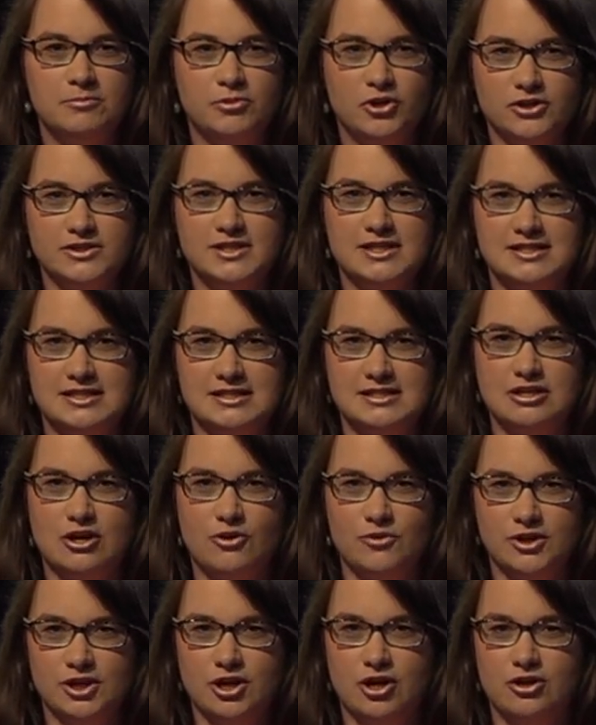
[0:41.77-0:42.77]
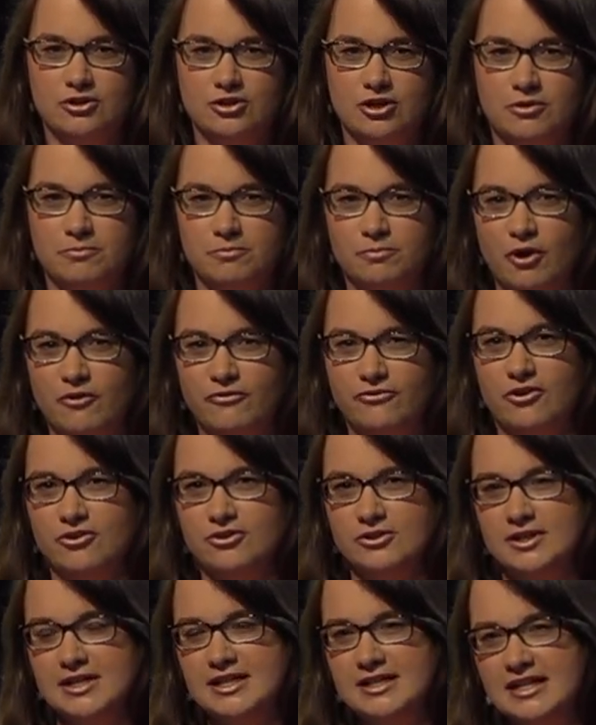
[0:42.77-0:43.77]
processes going on both
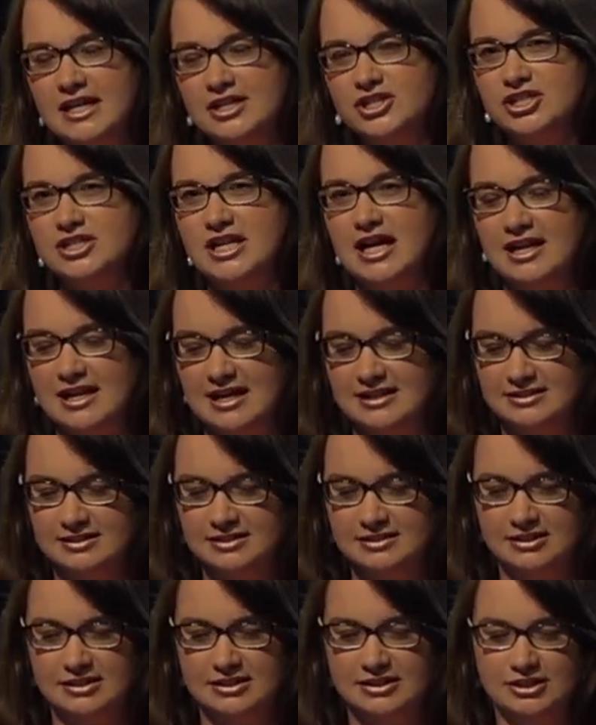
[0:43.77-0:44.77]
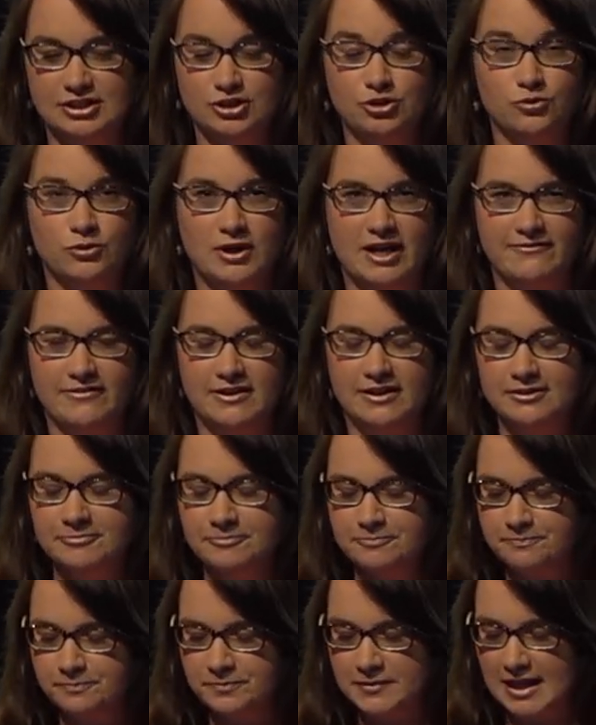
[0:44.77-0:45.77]
on national and the EU
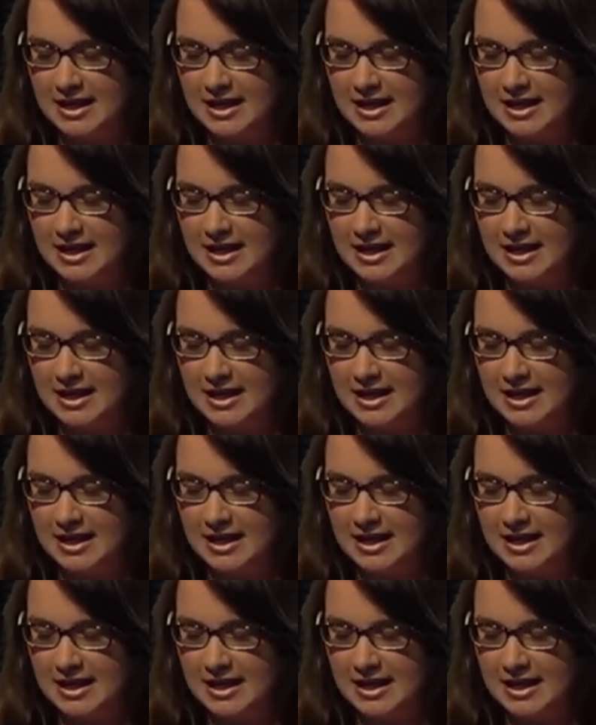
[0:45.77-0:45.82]
level.